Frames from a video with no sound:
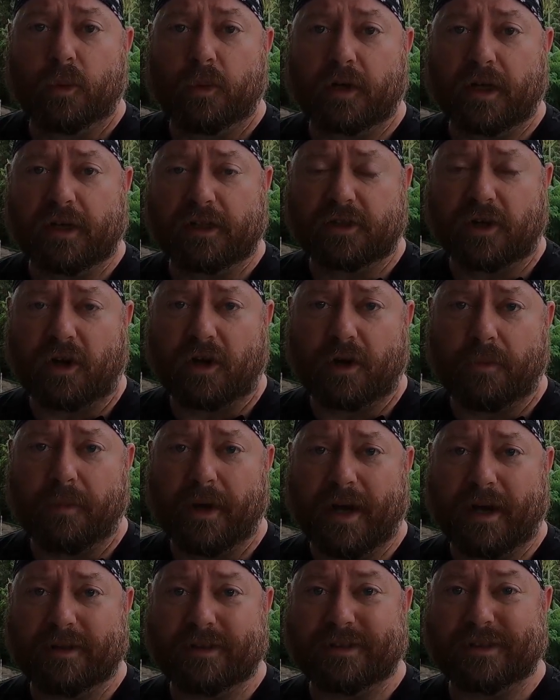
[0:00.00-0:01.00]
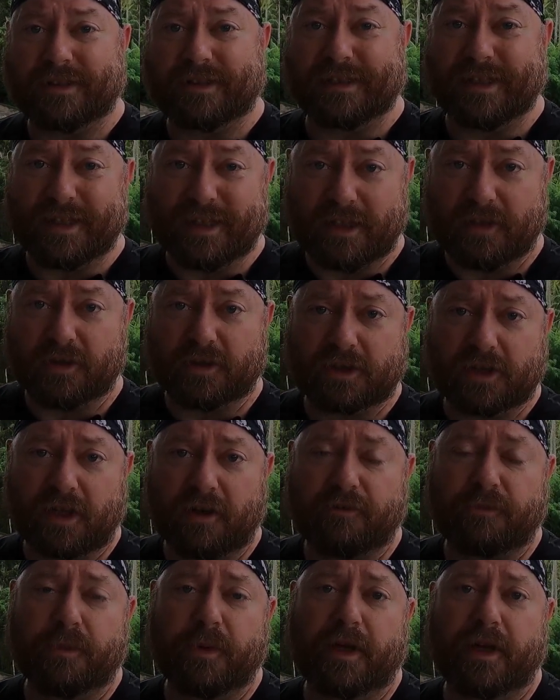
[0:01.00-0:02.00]
We're going to talk about sending
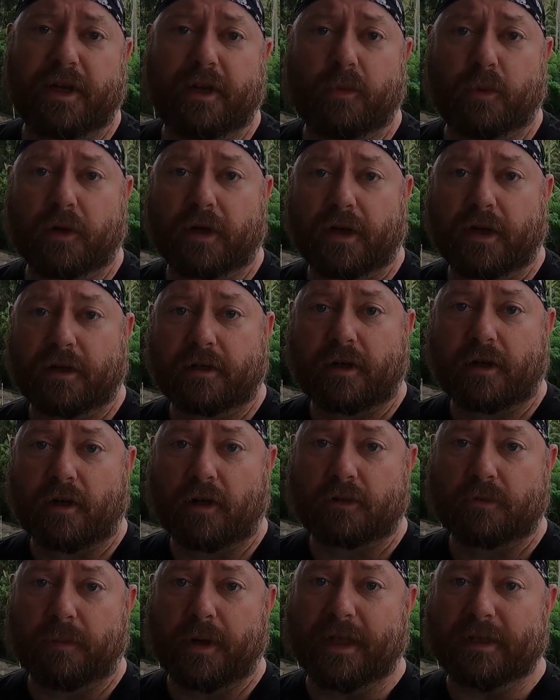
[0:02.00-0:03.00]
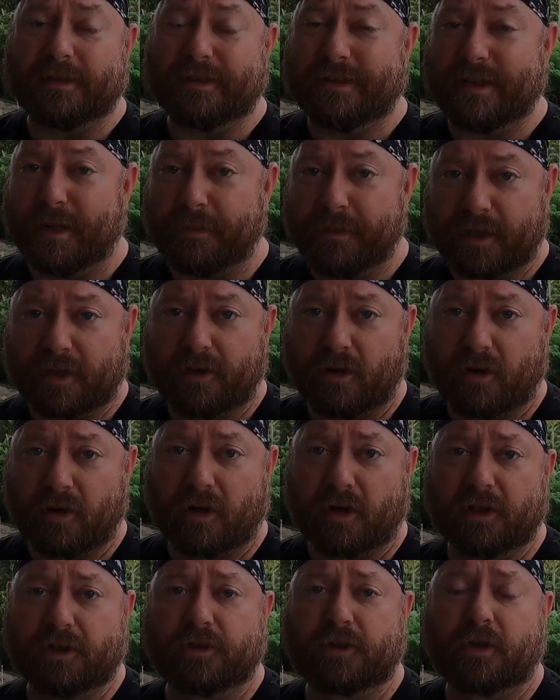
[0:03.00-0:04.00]
yourself money. We're going to talk about debit
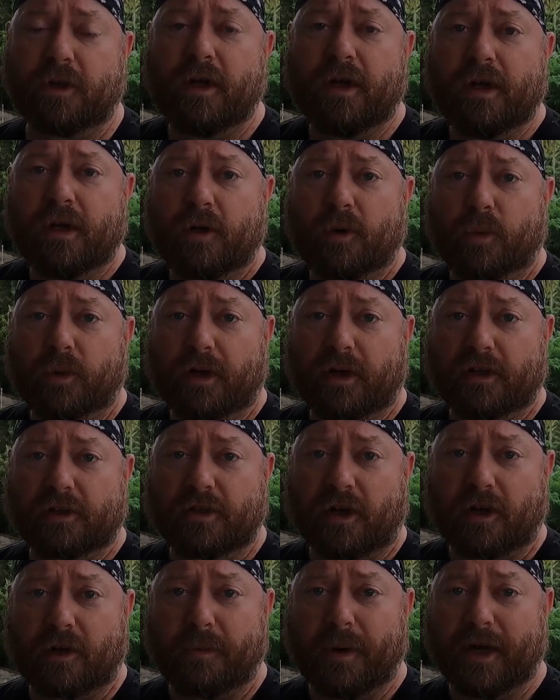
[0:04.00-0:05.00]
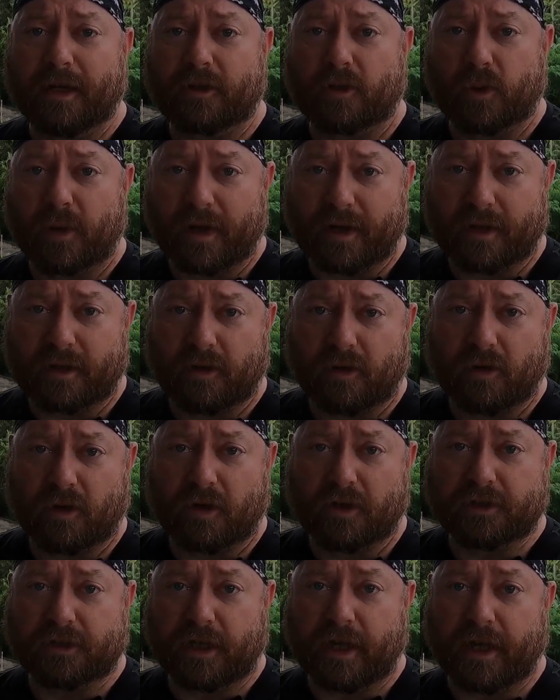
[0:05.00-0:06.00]
cards. We're going to talk about credit
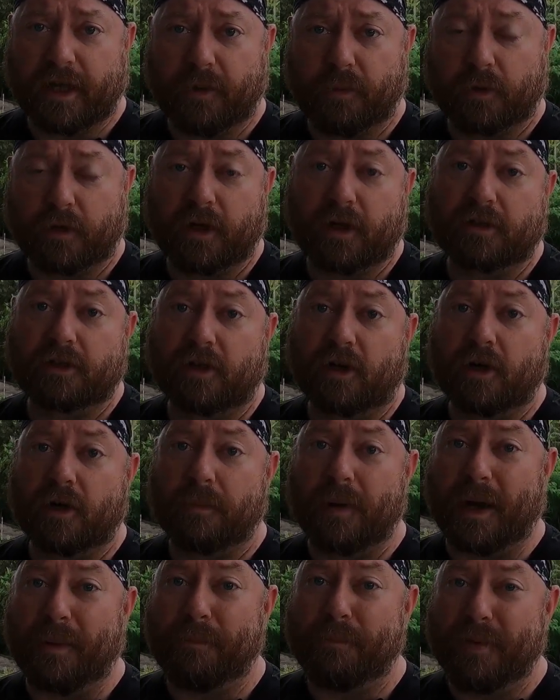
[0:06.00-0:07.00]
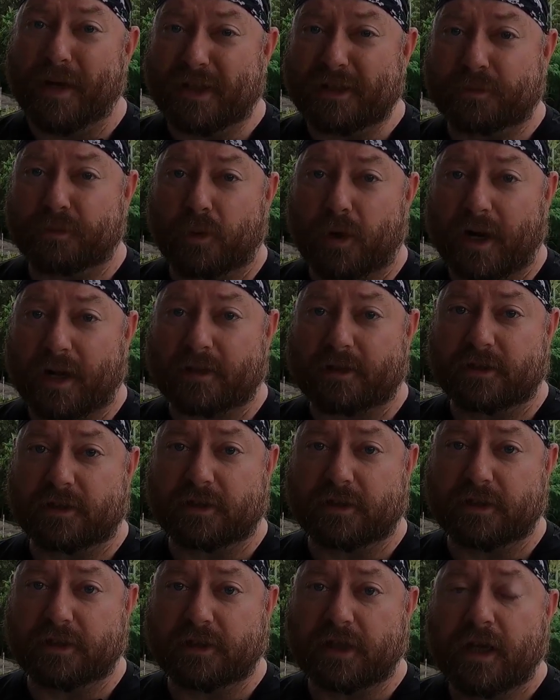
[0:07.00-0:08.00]
cards, and we're going to talk about best
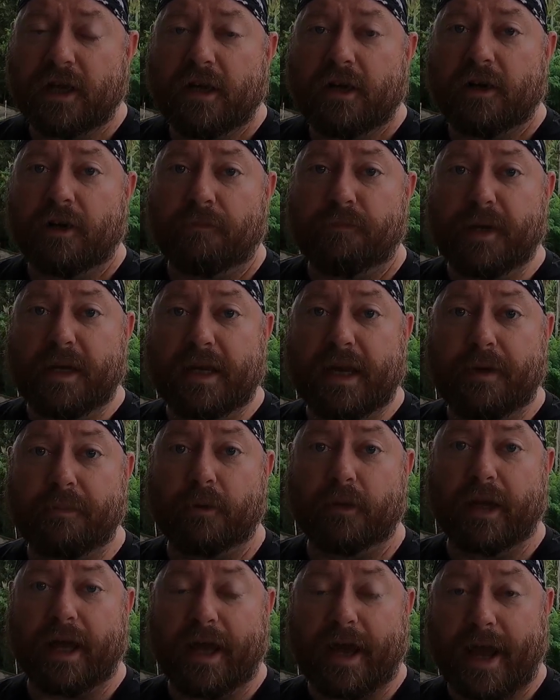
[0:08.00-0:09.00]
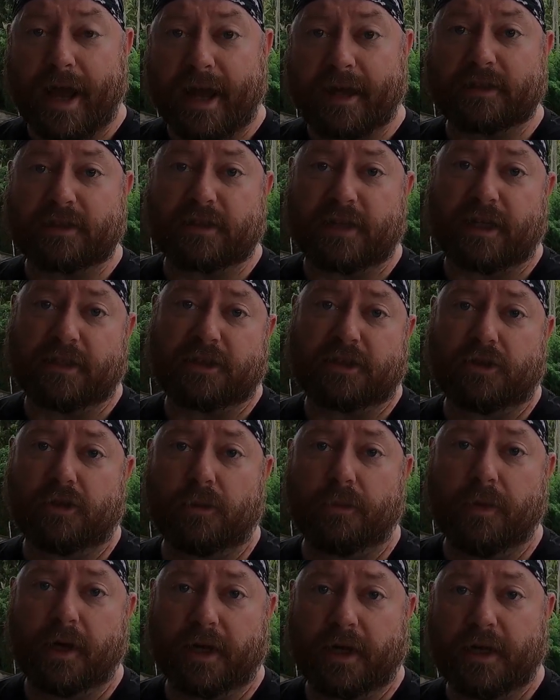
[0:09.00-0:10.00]
practices of being able to access
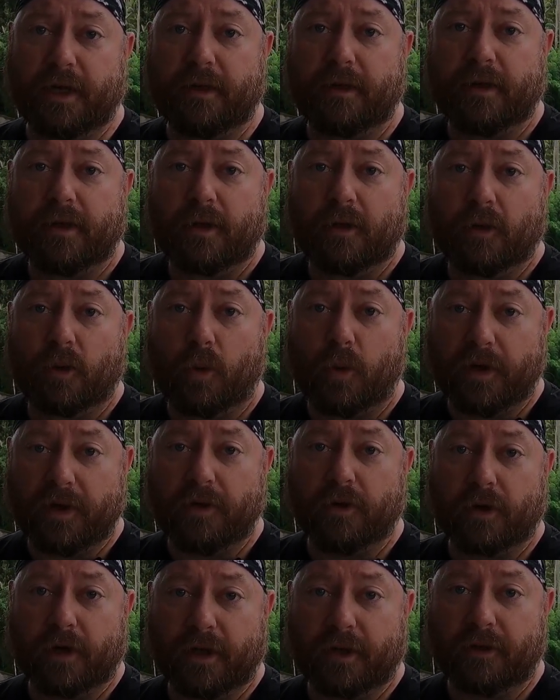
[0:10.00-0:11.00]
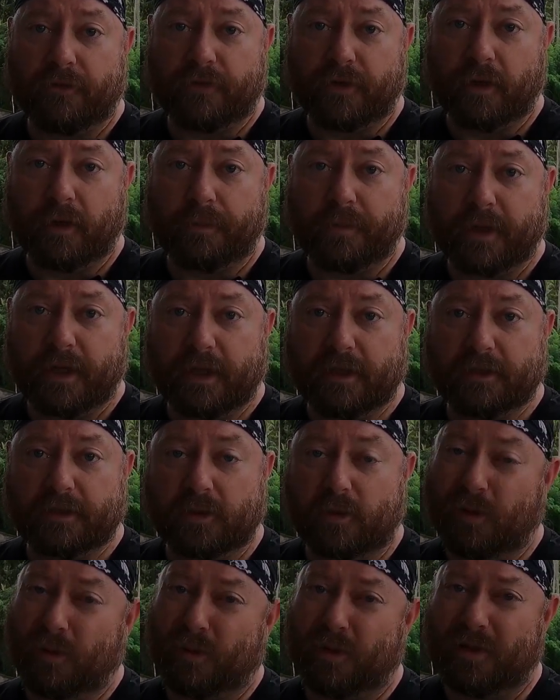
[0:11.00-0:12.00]
your money when you're in the
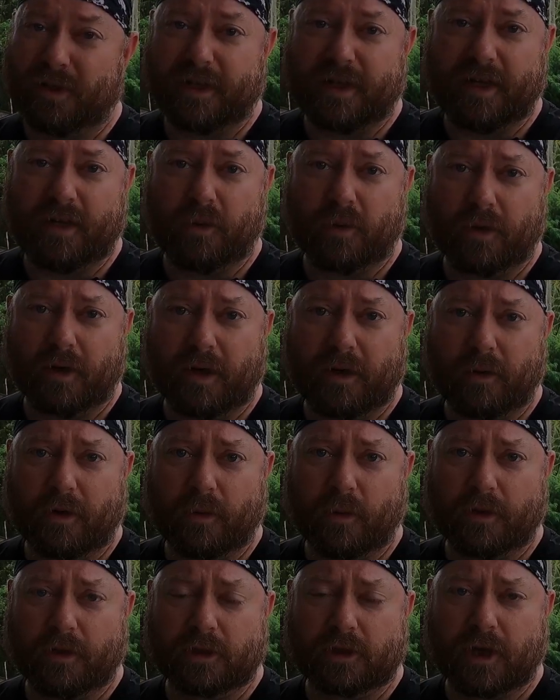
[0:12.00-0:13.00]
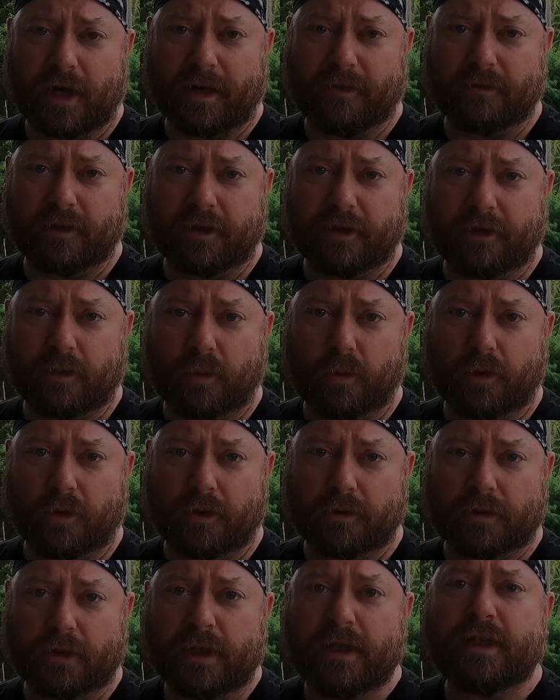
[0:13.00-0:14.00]
Philippines or really anywhere when you're traveling in the
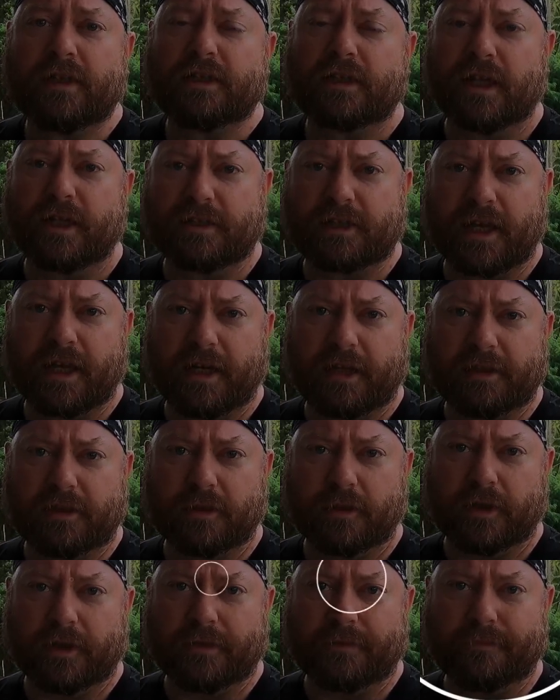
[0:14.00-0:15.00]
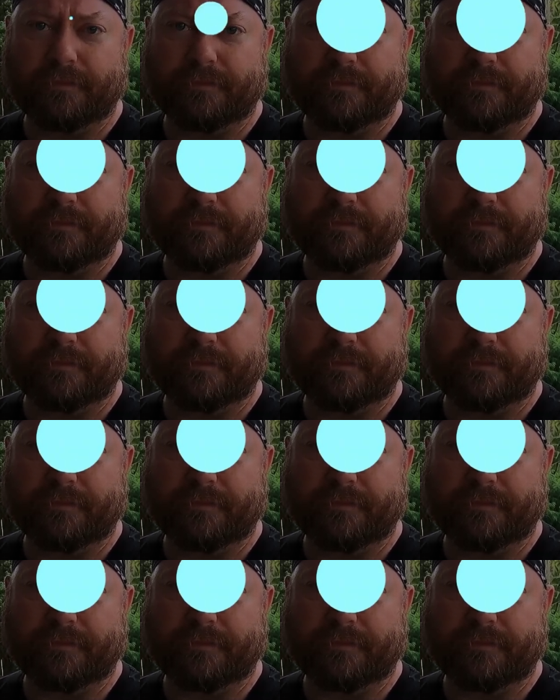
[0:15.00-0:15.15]
world. So let's get into it.